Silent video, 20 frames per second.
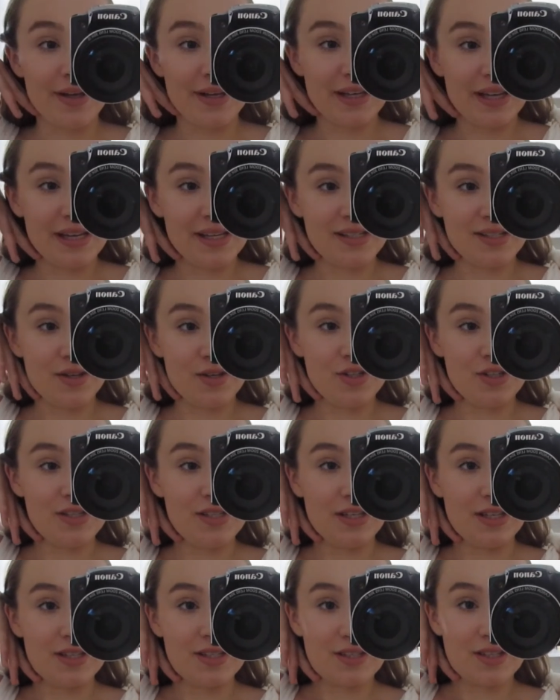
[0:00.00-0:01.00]
Okay, so just
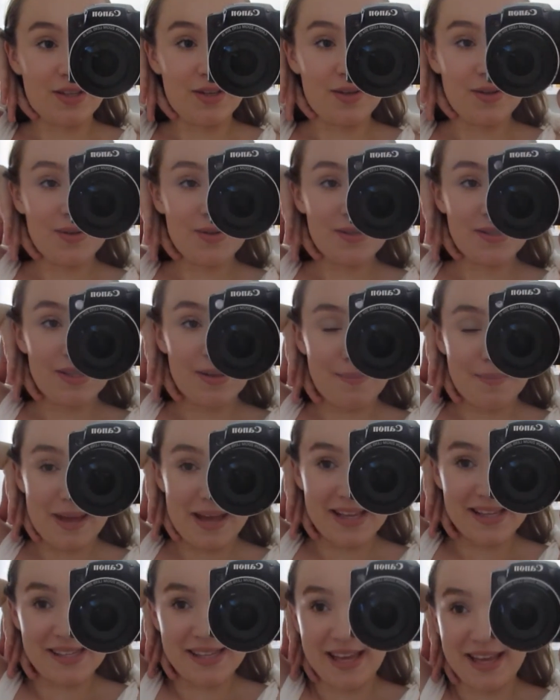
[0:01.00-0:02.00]
excuse the
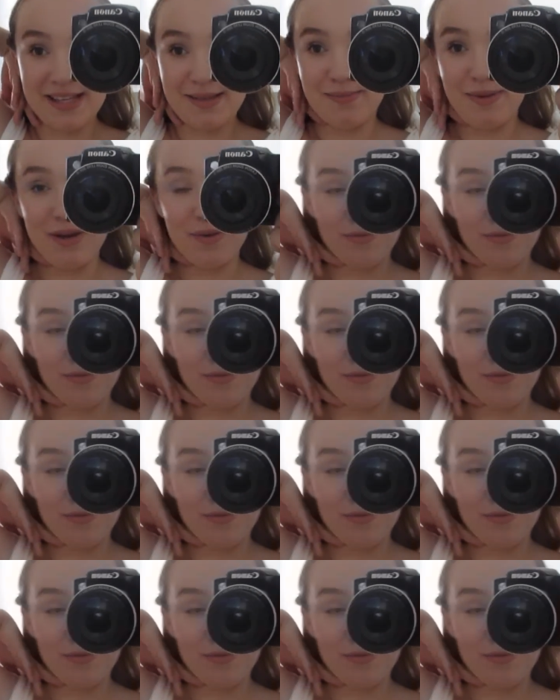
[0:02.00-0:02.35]
mess that is my